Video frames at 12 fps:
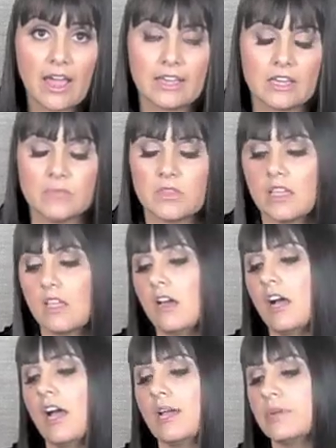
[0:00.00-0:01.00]
diet,
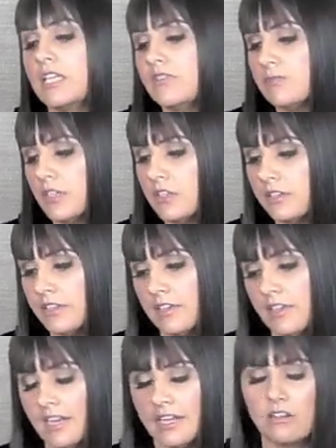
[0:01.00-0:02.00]
I would give him a
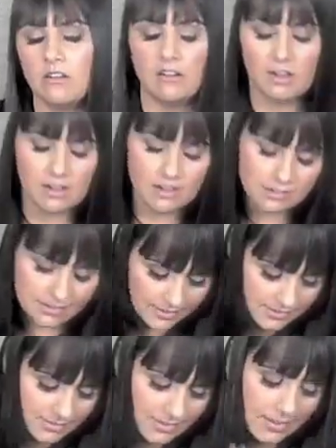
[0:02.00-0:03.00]
cookie and I go, oh,
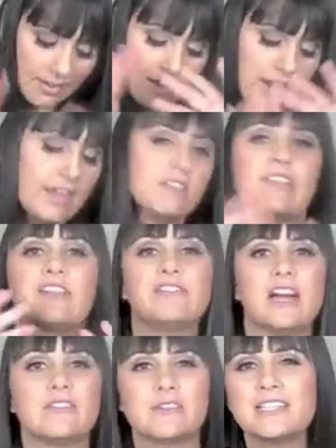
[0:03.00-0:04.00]
yes, I have like
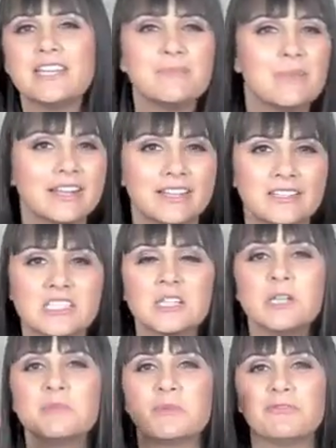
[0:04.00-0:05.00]
five or 10 minutes
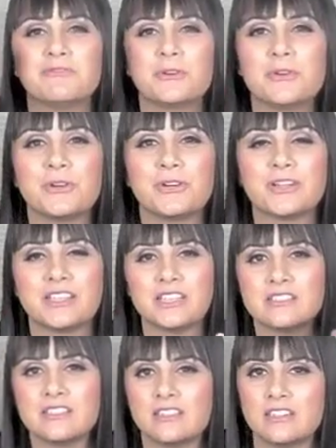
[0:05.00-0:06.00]
before
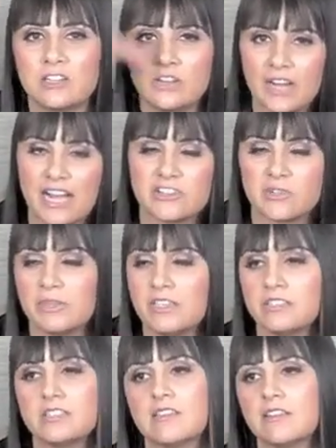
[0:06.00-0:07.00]
he's gonna crash
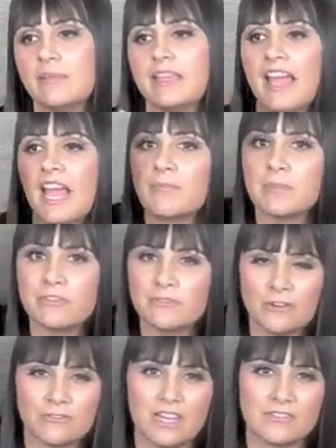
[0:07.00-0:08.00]
because he'd be happy
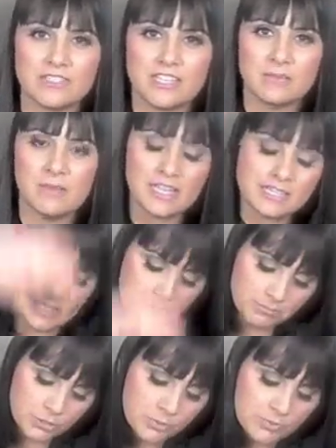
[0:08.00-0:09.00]
for five or 10 minutes
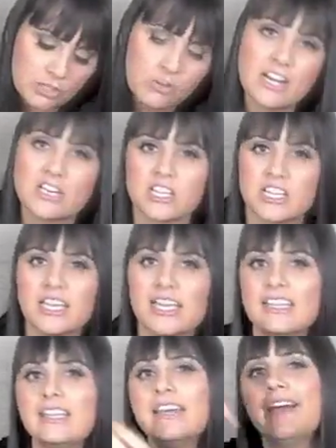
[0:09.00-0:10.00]
and boom, he'd crash
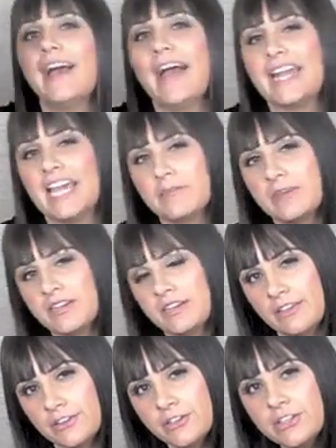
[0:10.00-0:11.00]
again. I'd have him
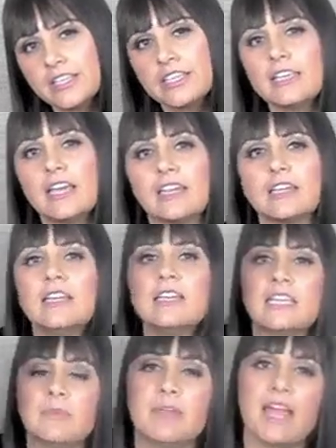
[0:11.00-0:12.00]
another cookie and
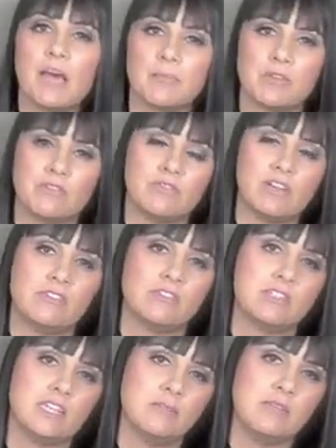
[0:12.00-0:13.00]
he'd be happy for five
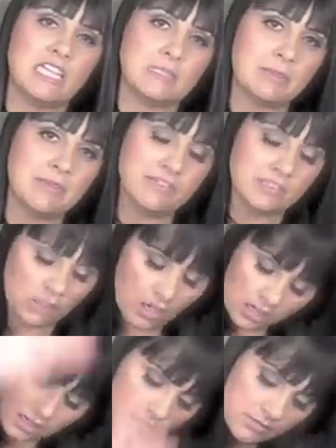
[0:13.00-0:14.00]
or 10 minutes, maybe even
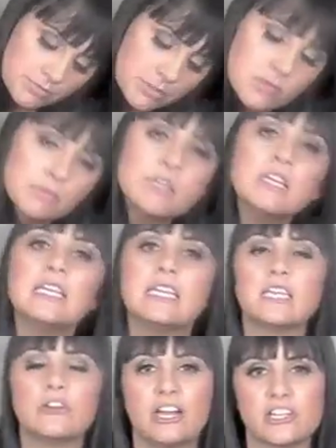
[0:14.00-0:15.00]
longer, and boom,
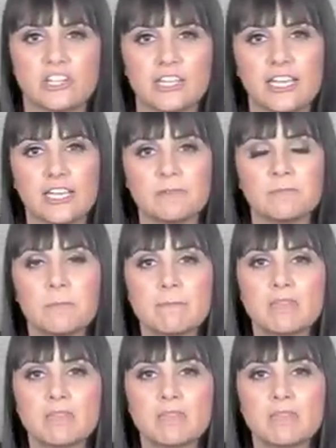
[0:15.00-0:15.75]
he'd crash again